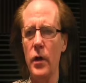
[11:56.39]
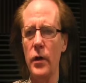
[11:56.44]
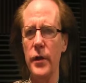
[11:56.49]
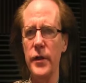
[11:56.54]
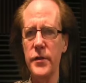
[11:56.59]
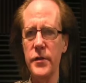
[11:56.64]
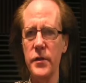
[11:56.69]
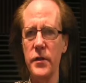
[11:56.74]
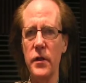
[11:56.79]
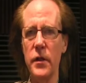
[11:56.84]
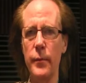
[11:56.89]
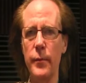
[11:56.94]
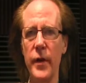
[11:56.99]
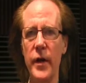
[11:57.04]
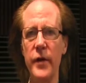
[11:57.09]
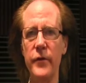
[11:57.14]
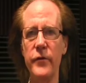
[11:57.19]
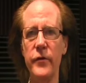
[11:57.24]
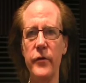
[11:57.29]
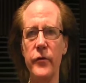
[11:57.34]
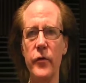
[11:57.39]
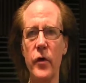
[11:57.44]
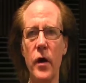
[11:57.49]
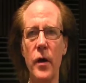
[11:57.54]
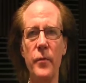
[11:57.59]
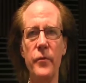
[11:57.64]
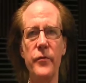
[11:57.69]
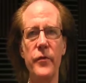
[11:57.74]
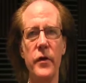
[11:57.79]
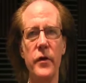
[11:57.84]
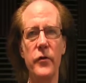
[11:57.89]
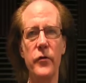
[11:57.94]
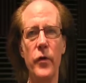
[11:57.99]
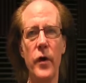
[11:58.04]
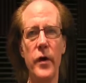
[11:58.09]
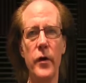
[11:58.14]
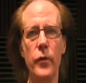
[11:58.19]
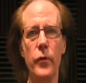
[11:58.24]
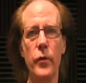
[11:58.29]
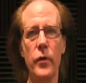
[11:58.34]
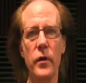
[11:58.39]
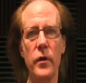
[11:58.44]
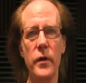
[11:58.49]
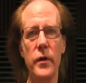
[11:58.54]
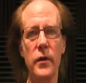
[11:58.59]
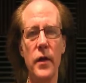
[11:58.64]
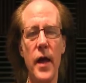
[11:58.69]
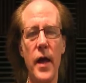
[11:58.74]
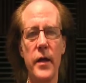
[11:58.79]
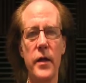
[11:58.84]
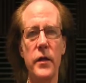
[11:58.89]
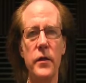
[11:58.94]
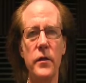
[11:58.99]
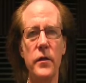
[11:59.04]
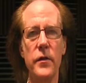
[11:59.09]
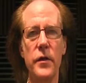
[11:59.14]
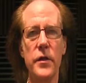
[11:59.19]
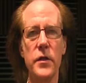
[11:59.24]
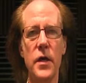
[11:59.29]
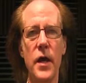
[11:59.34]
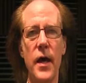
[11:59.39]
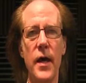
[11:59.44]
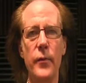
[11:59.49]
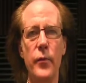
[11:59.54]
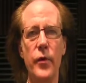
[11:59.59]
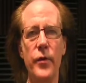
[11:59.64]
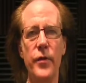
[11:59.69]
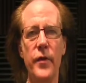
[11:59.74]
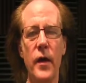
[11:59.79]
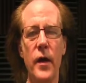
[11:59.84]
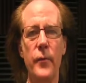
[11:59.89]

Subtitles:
listen to the bass and drums and try to really lock into the time with